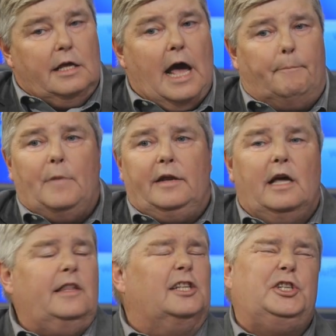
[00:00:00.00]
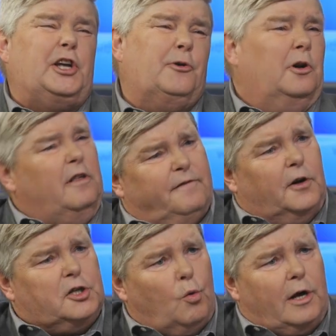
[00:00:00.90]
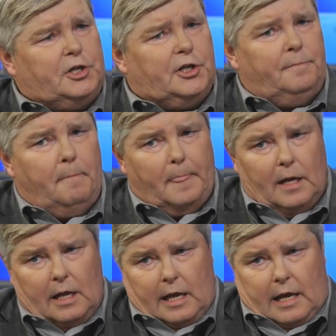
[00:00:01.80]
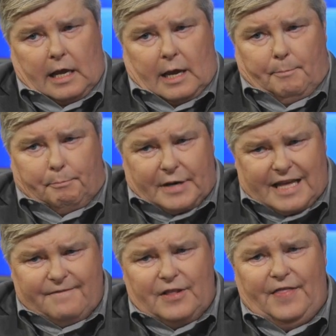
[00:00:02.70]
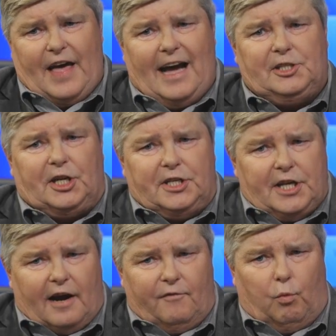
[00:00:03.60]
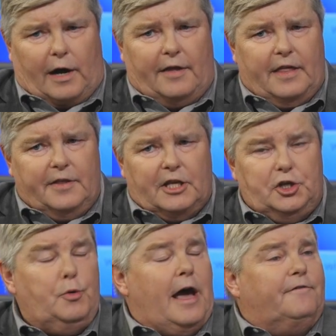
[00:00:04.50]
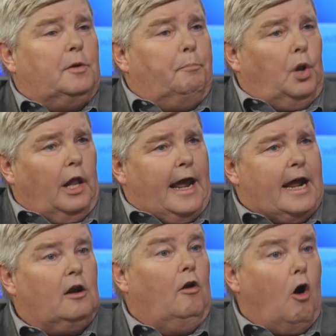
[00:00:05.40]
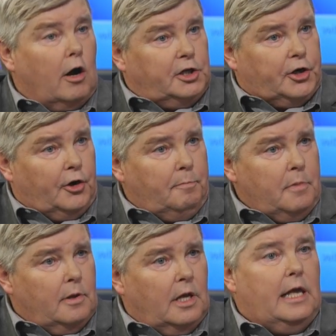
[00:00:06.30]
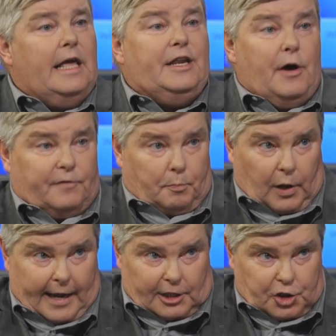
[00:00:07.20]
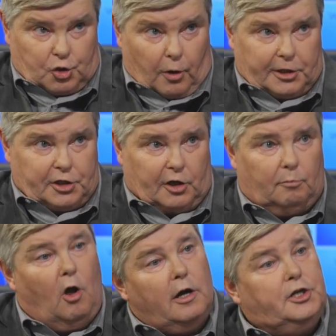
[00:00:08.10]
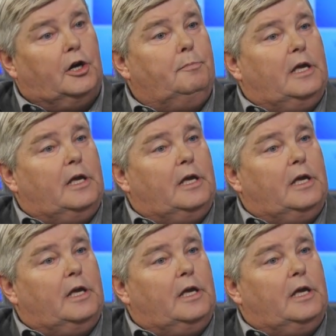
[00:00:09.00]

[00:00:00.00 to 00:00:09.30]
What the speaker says: Yeah, and then that's generally the first question. But even that's a tough one. I think that you have to plan long-term. You have to plan short-term. Long-term